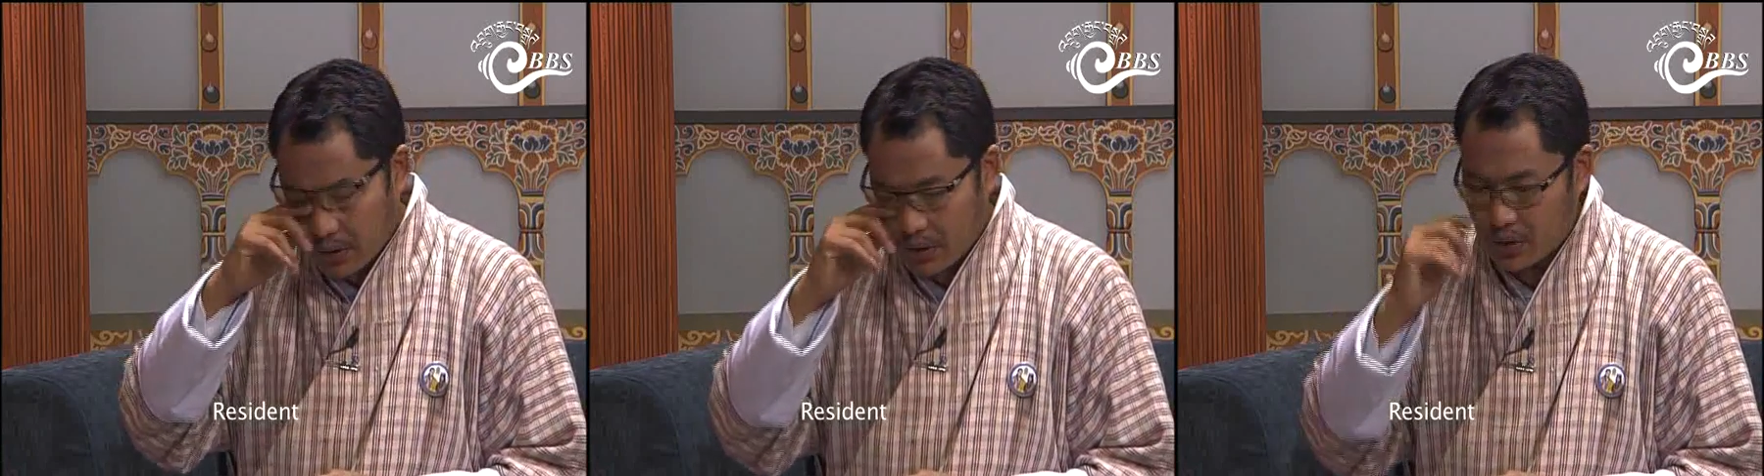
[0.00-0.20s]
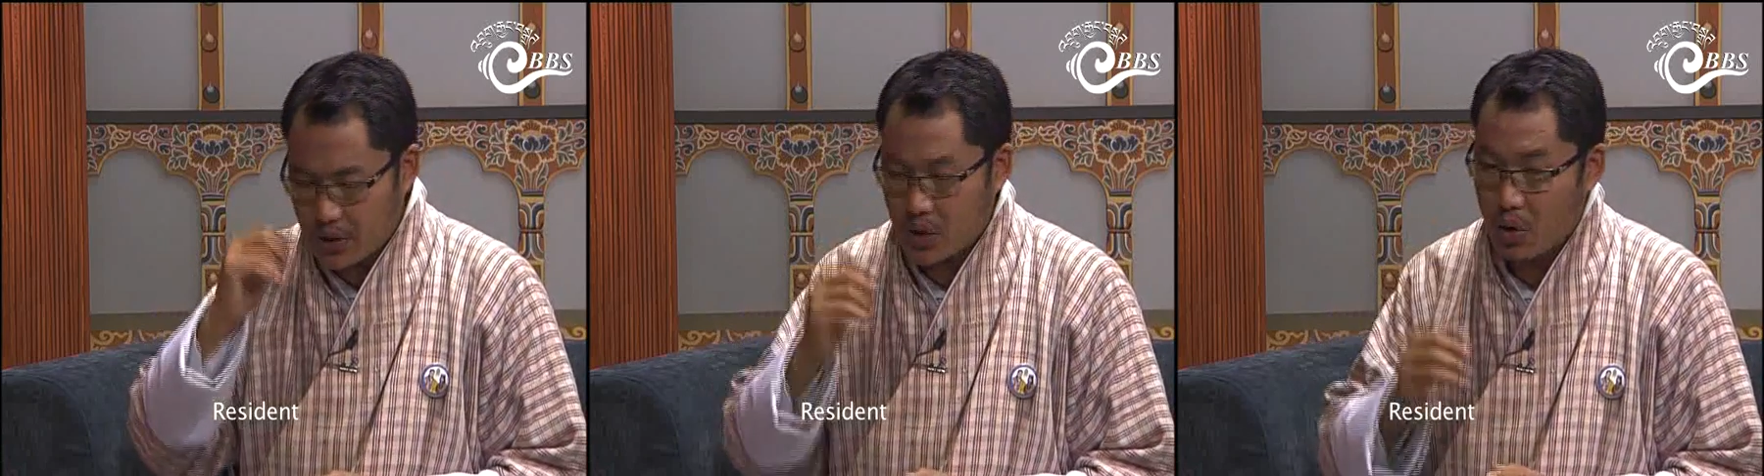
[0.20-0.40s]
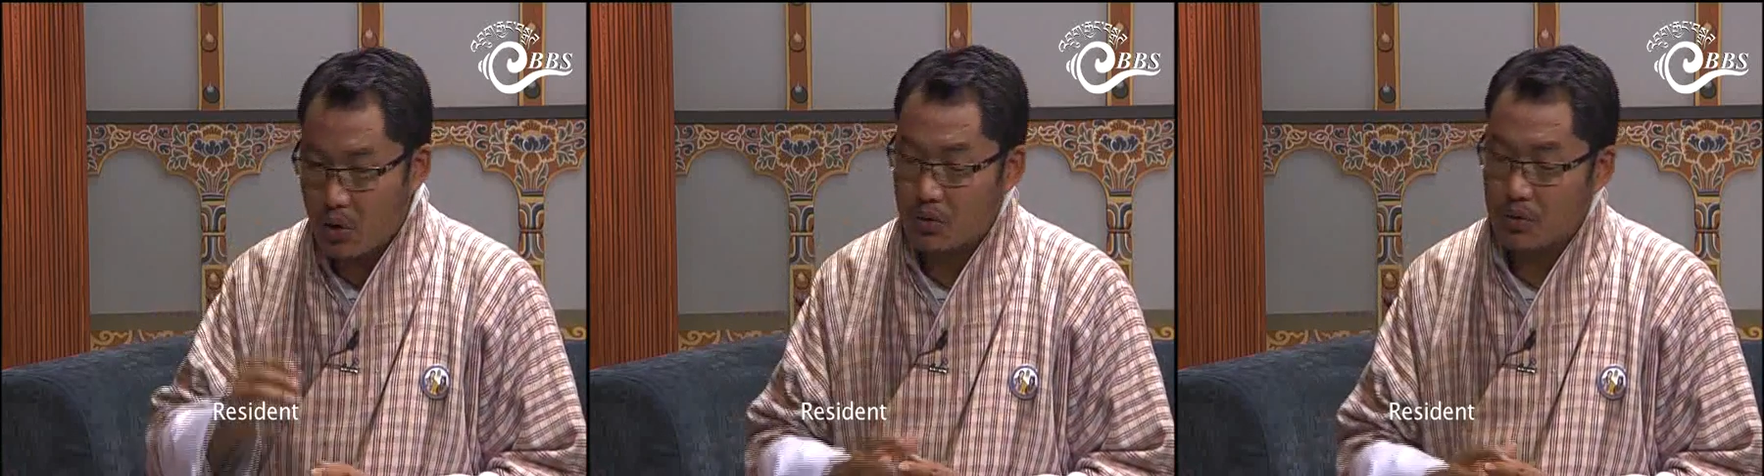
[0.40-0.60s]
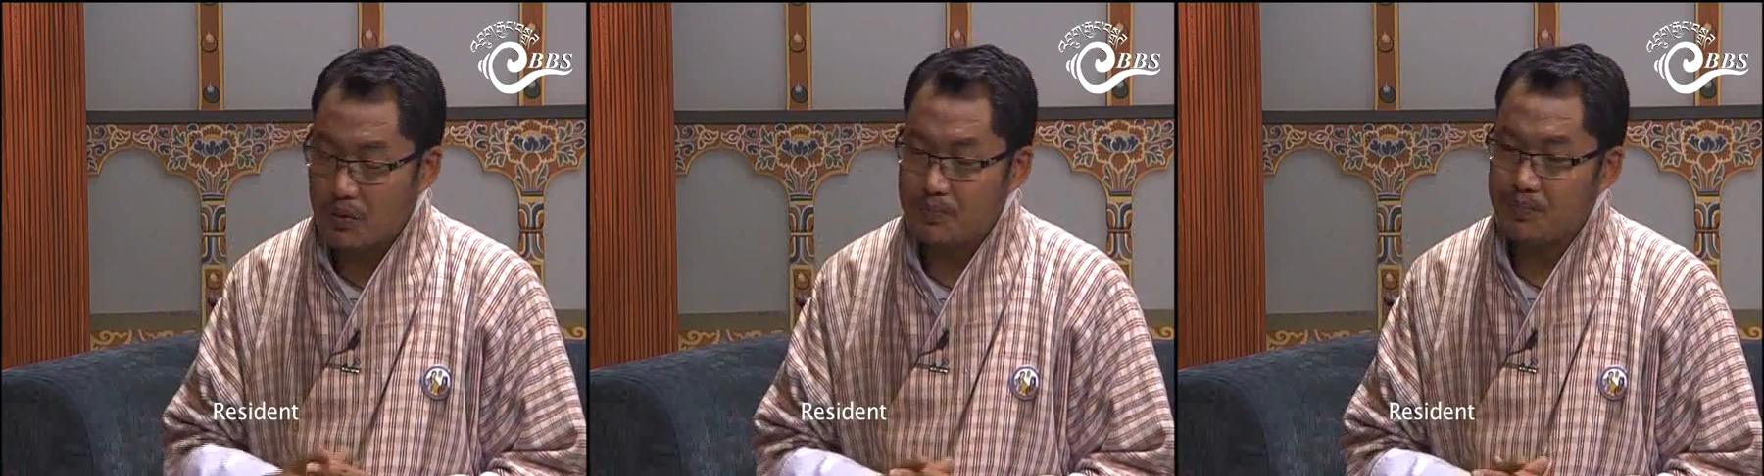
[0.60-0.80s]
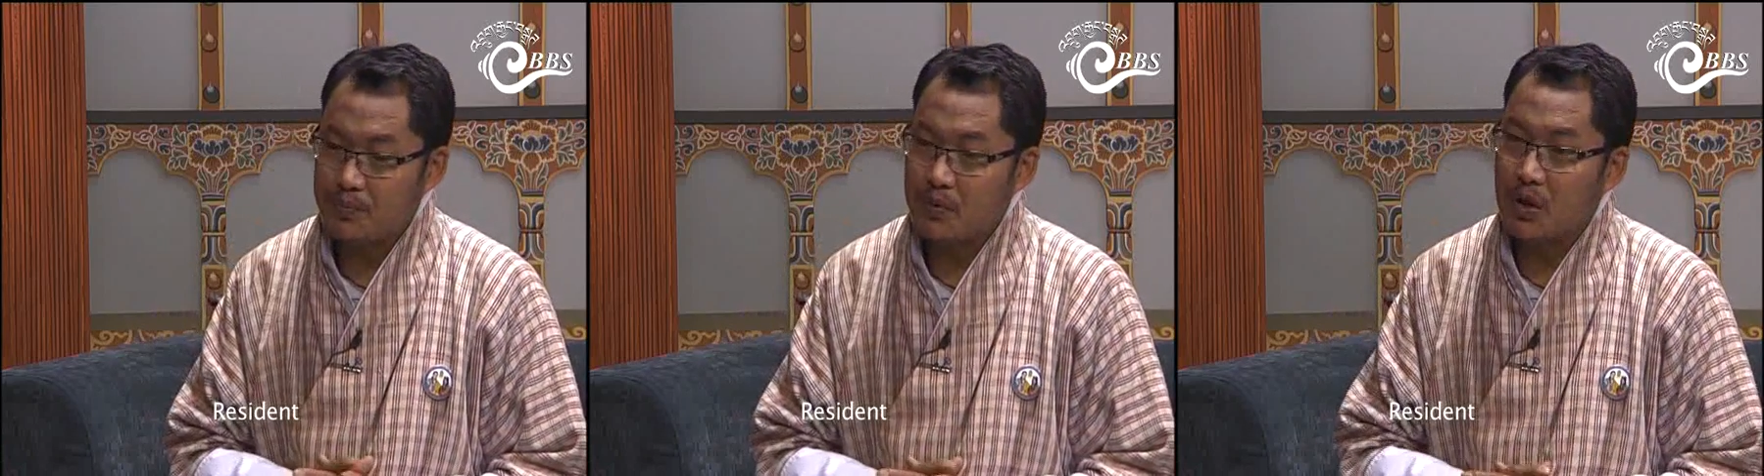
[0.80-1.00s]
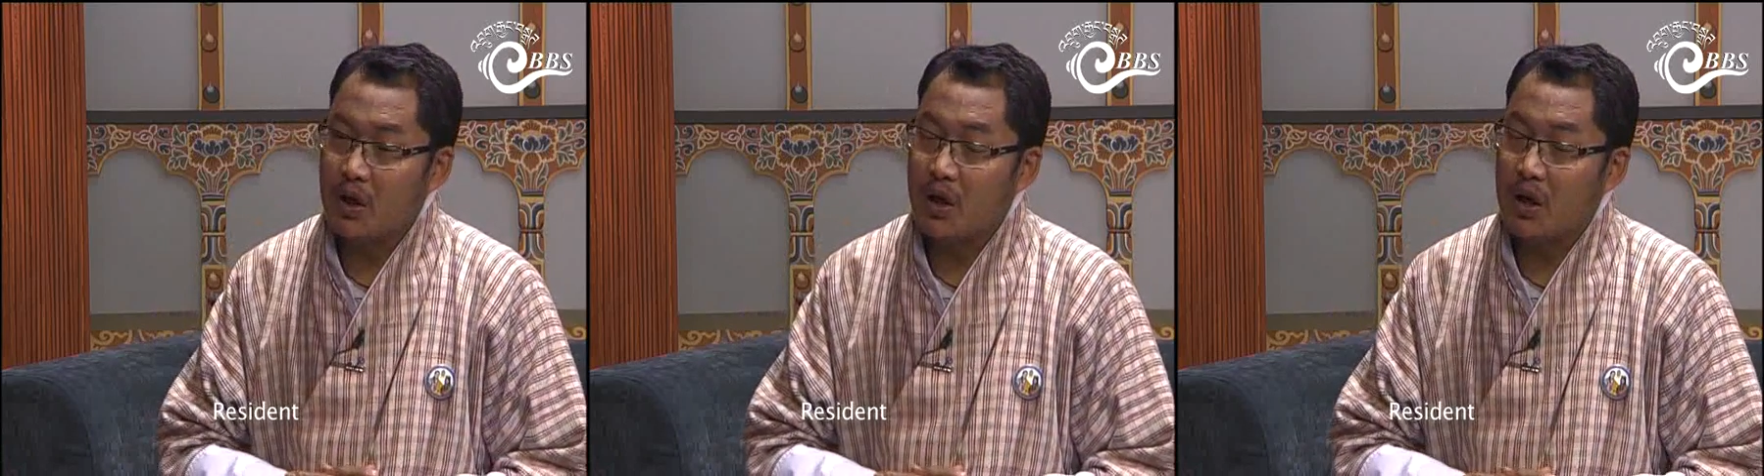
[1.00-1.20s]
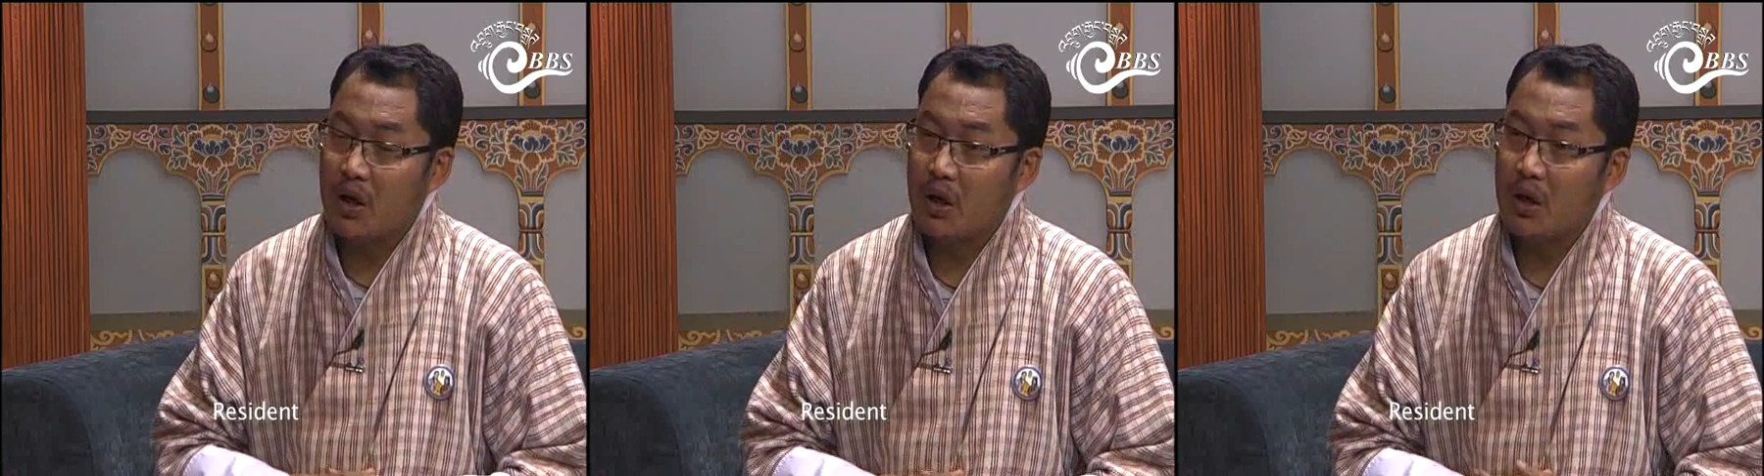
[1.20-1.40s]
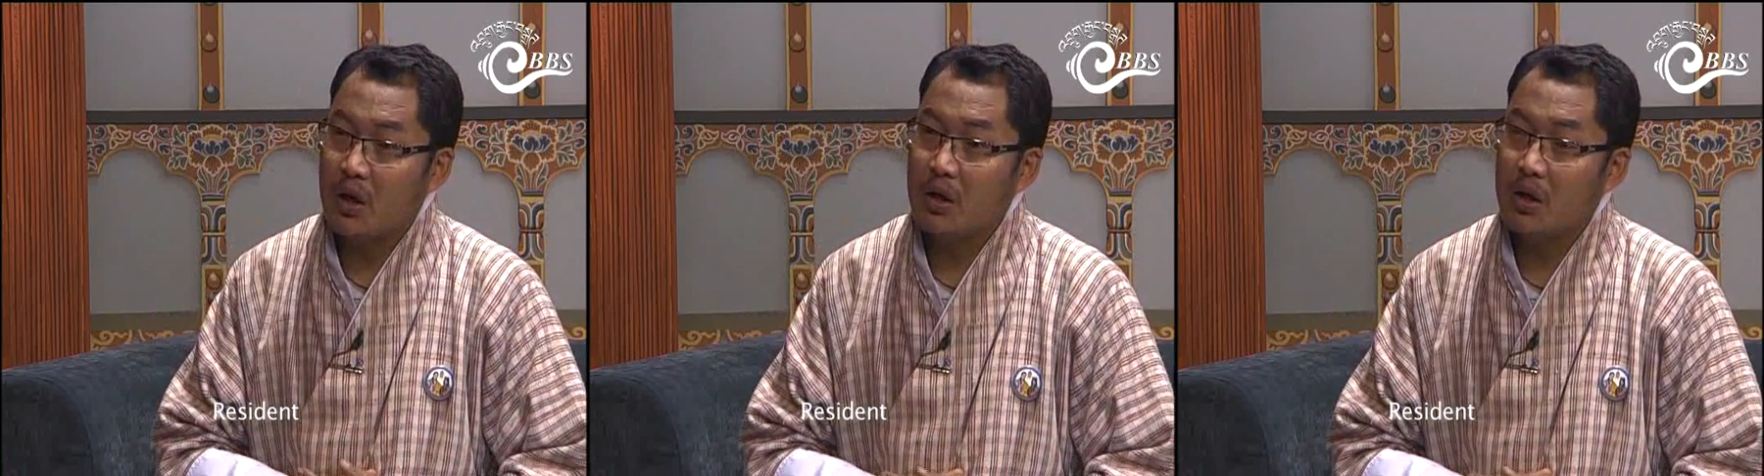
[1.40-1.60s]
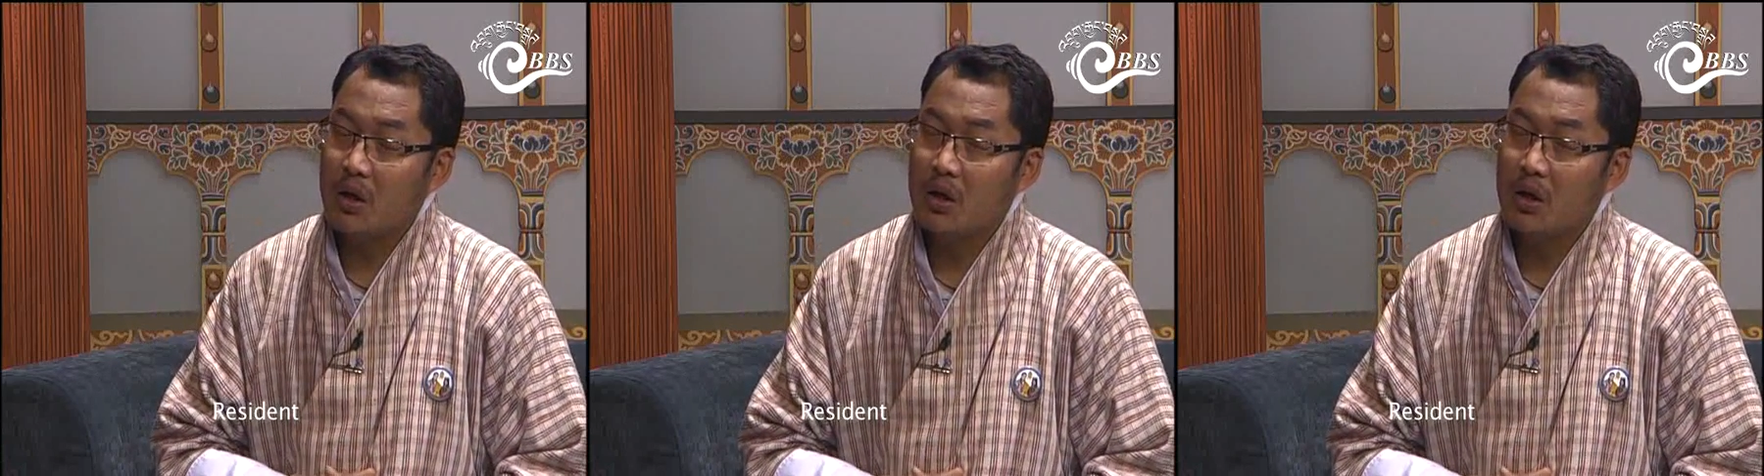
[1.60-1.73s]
Geok